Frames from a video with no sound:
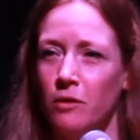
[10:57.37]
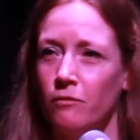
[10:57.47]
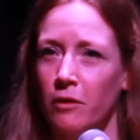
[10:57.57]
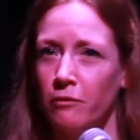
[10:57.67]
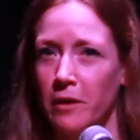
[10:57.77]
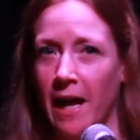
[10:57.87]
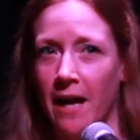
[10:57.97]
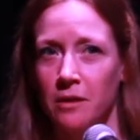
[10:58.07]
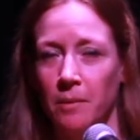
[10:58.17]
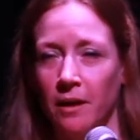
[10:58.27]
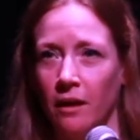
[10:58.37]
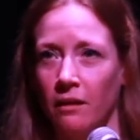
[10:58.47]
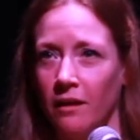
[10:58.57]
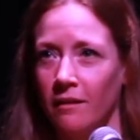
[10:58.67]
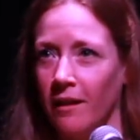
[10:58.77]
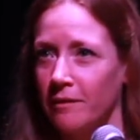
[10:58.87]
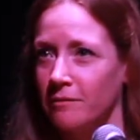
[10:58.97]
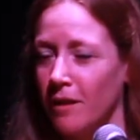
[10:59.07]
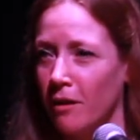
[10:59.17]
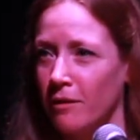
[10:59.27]
you feel free to ask me anything.
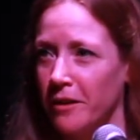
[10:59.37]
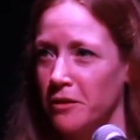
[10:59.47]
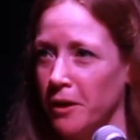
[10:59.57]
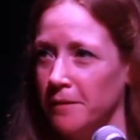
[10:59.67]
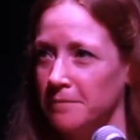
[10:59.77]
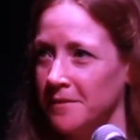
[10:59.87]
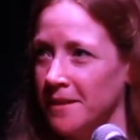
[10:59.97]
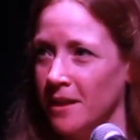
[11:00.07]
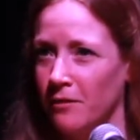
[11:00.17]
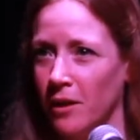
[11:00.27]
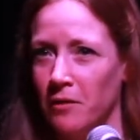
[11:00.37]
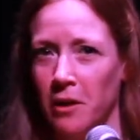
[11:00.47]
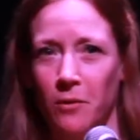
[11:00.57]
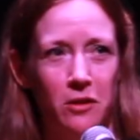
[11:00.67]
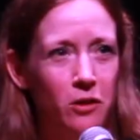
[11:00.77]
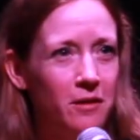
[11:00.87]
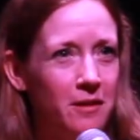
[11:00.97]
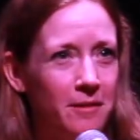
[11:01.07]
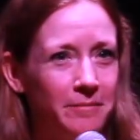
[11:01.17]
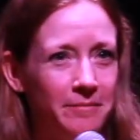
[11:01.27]
I'll answer it if you have any
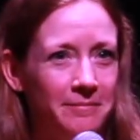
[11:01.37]
questions.